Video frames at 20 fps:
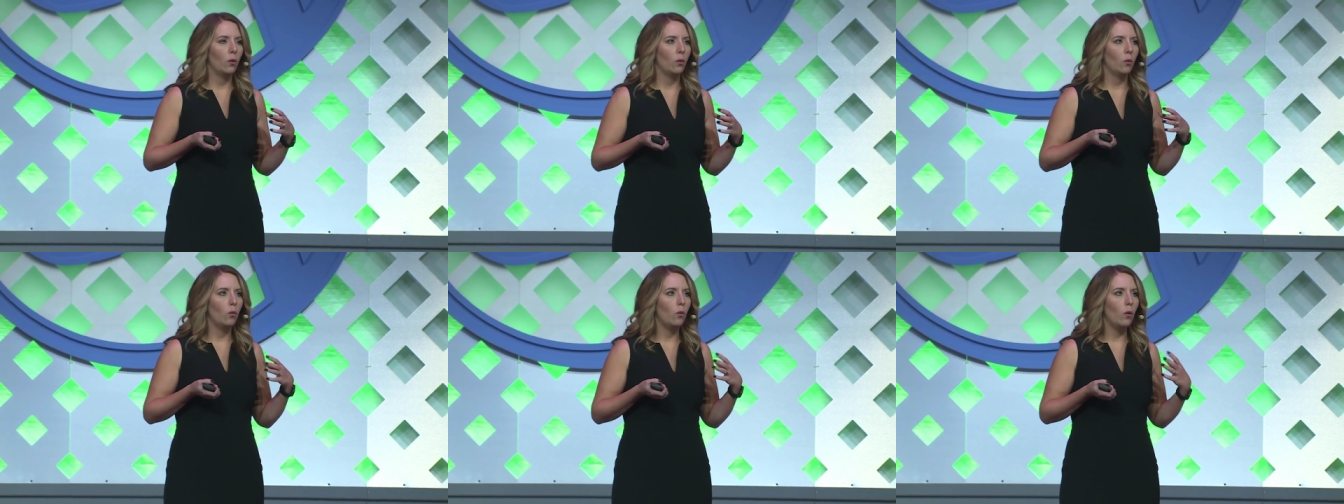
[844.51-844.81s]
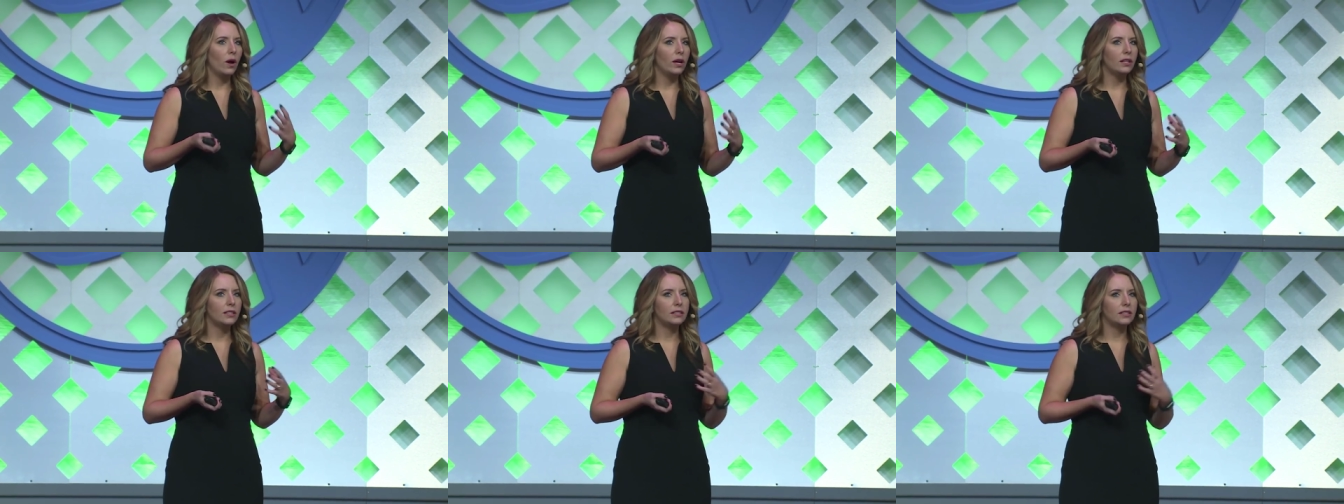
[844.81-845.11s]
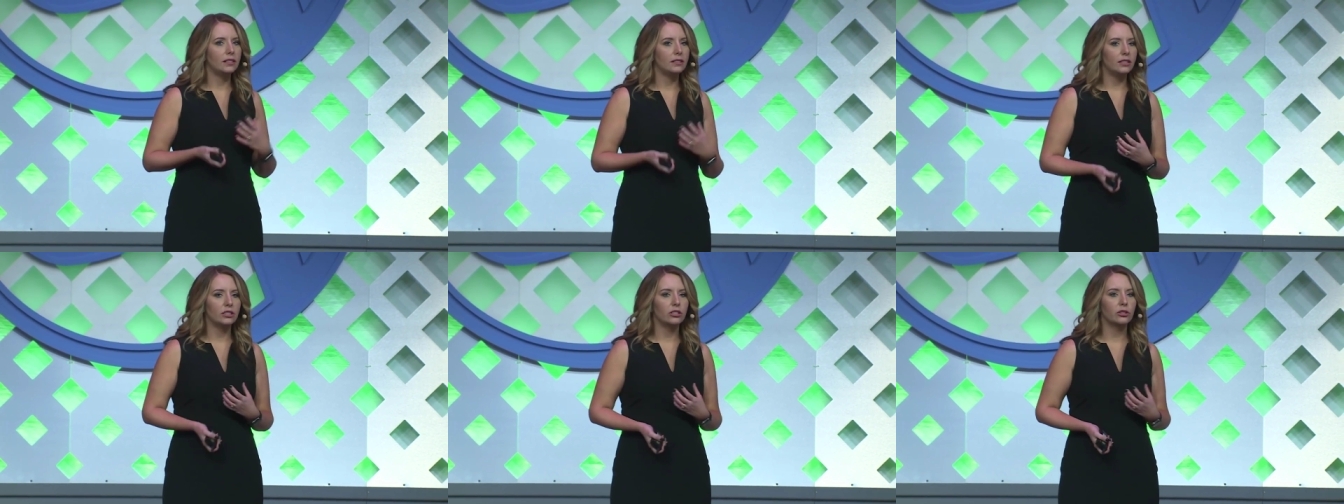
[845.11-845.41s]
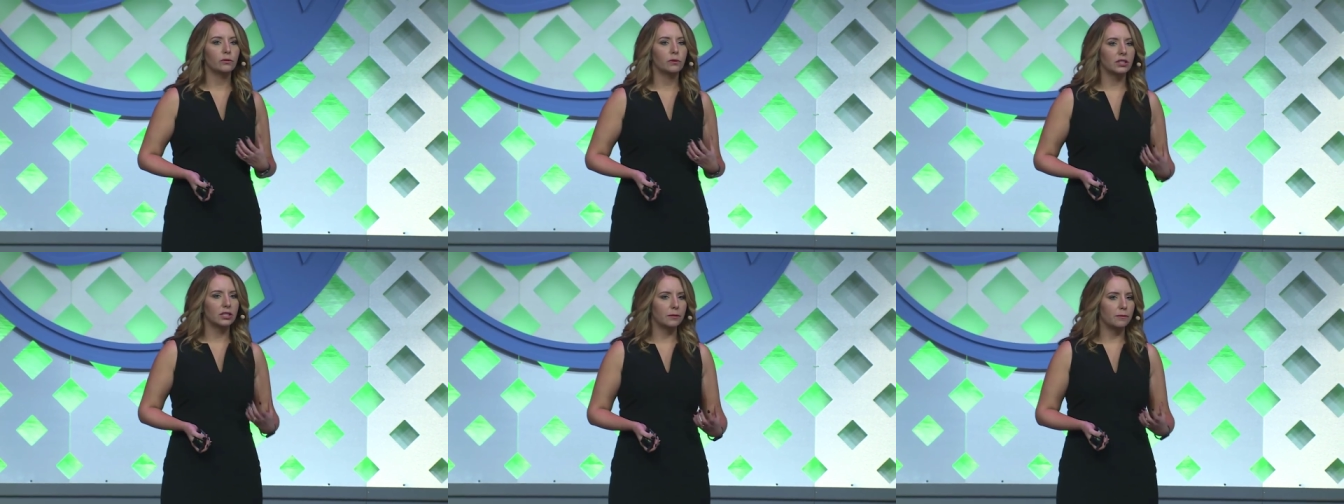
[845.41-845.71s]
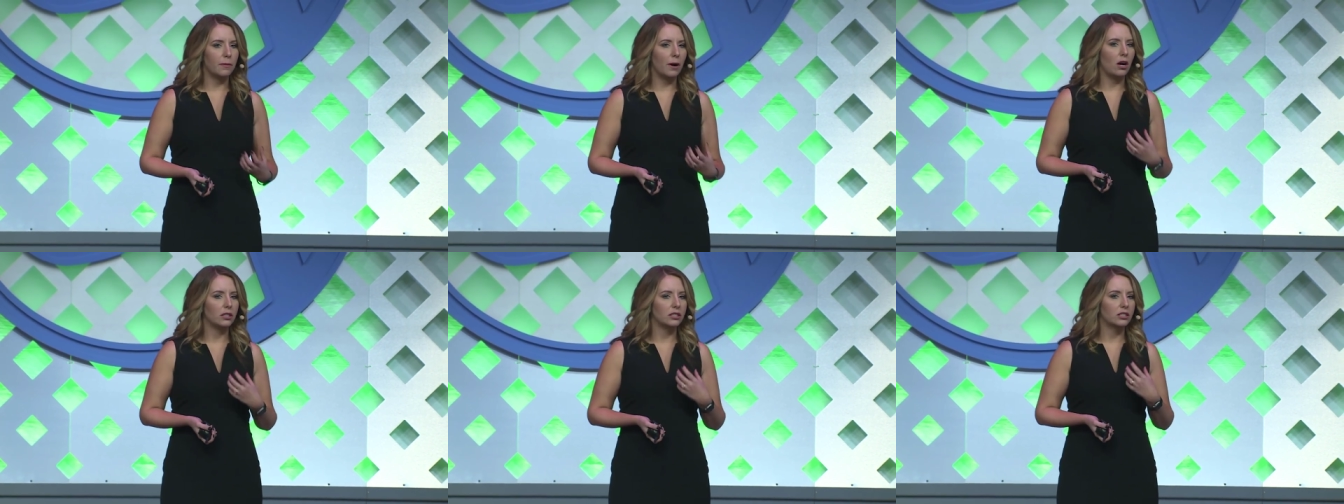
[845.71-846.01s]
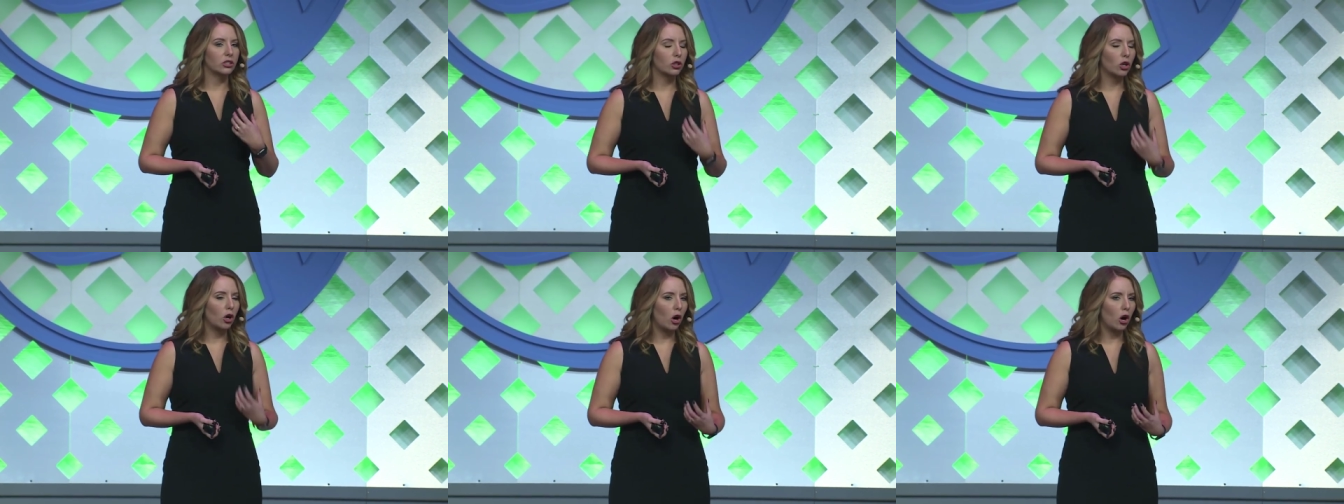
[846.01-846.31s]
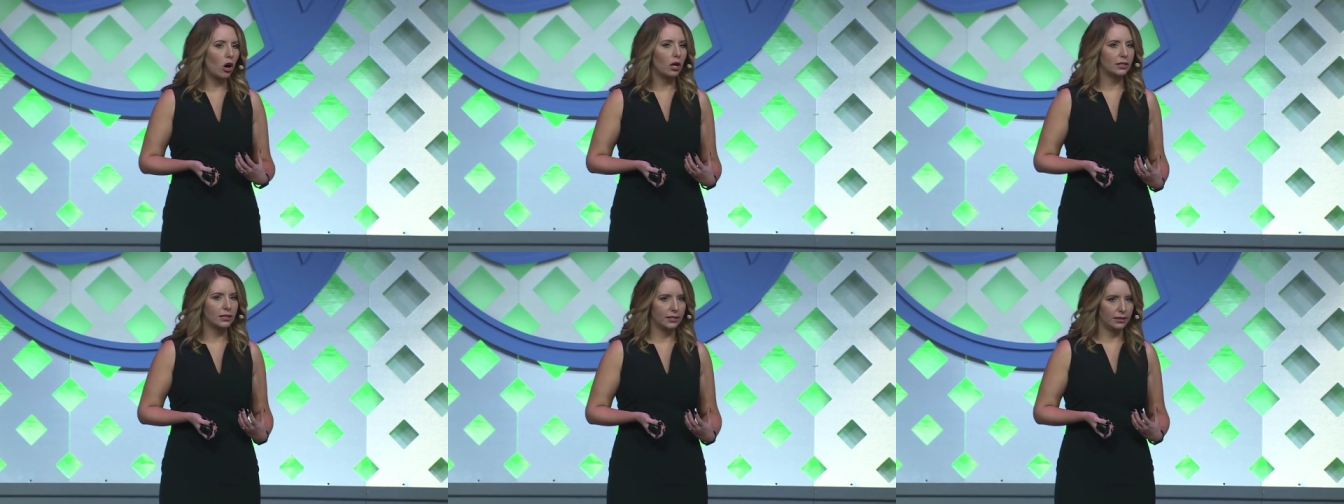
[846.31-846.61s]
what did this response
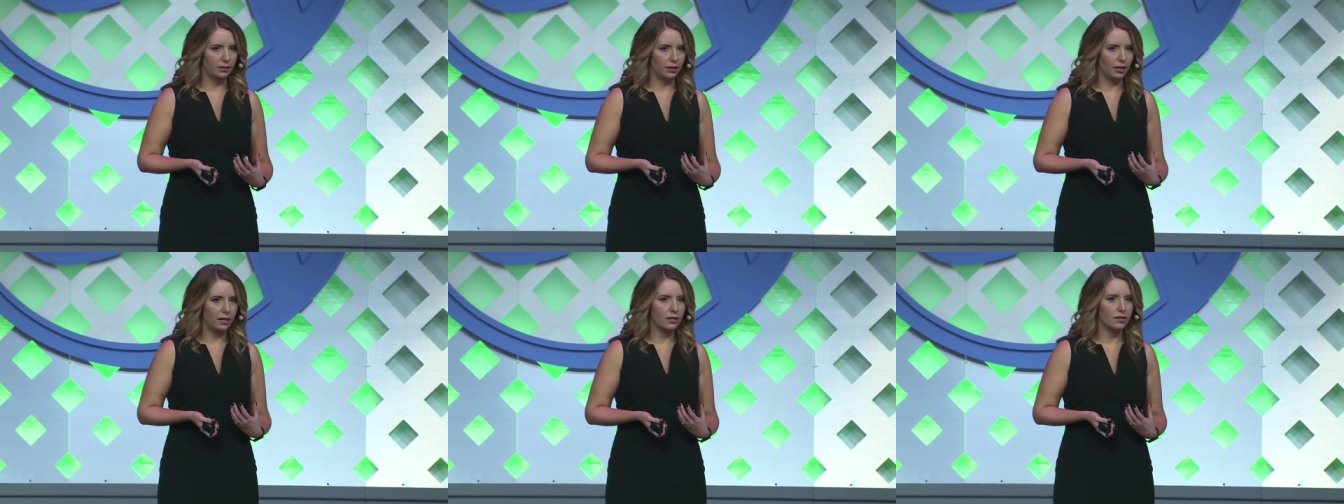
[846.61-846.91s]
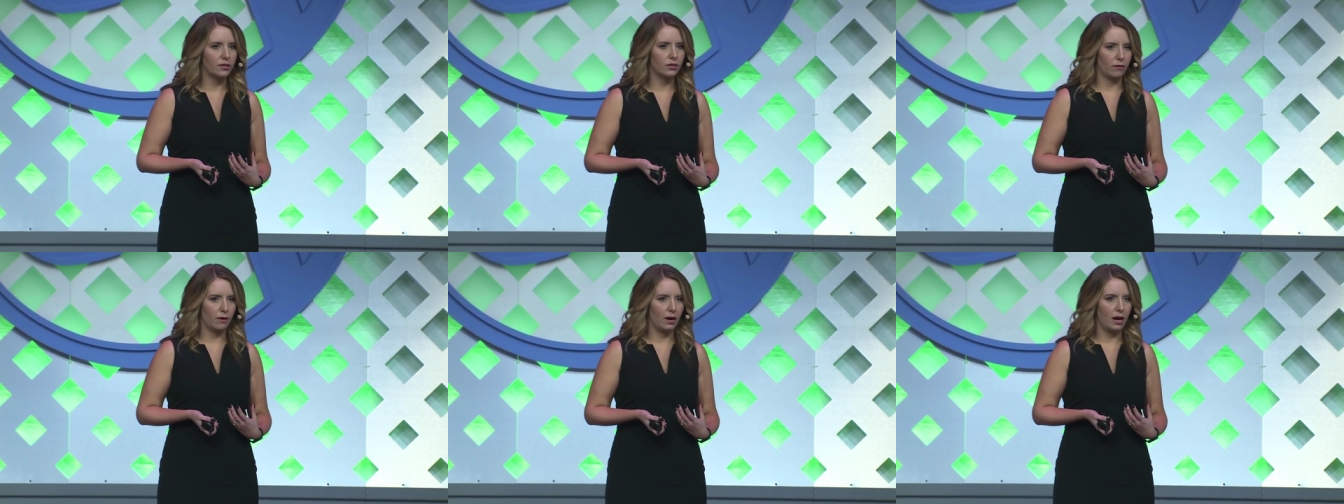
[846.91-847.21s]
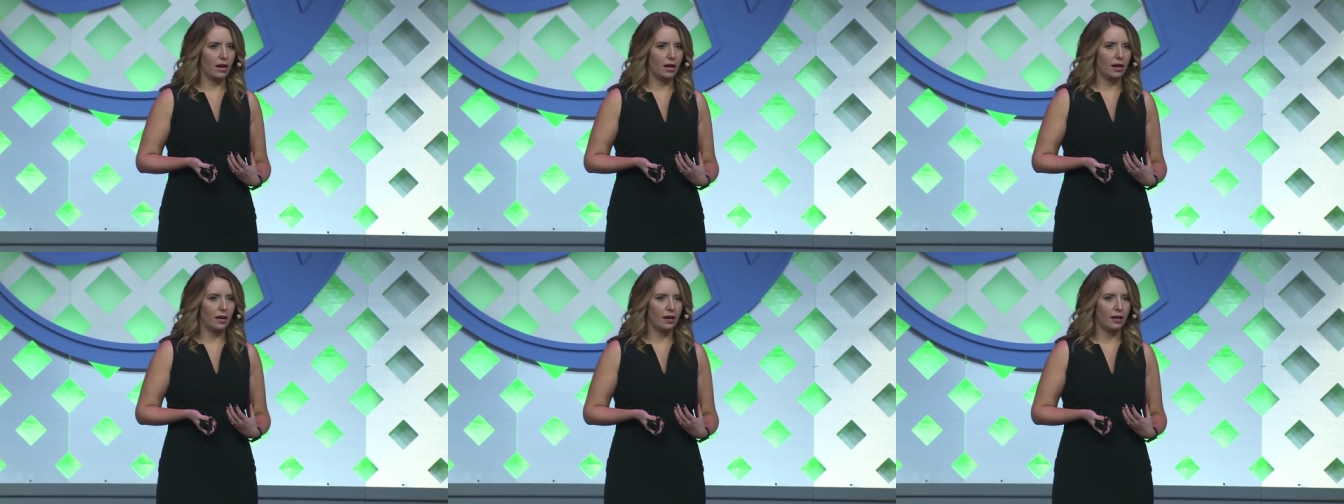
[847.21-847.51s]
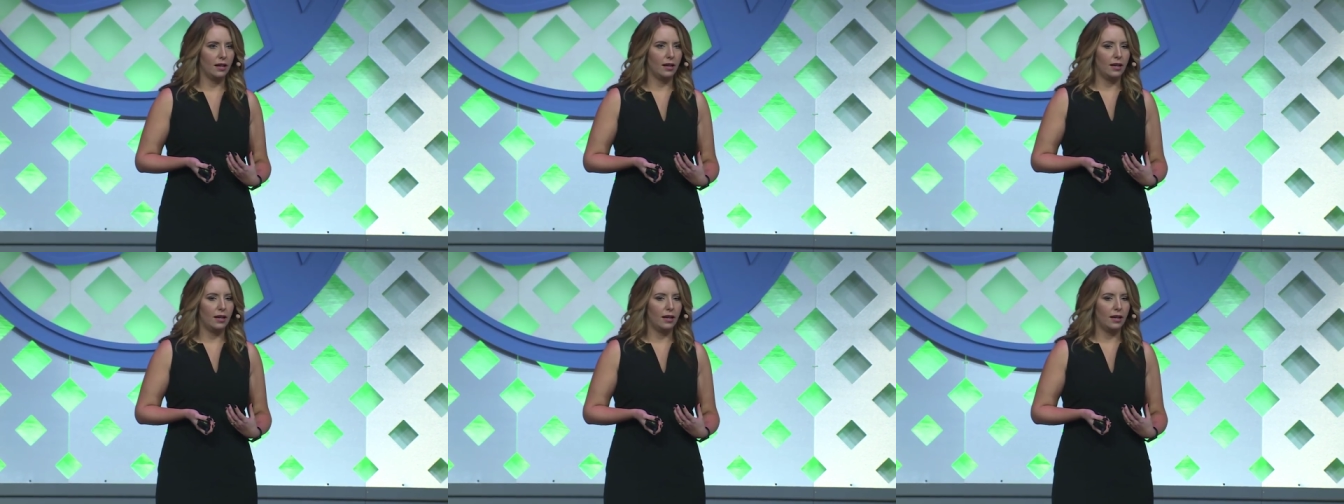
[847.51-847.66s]
cost us, right?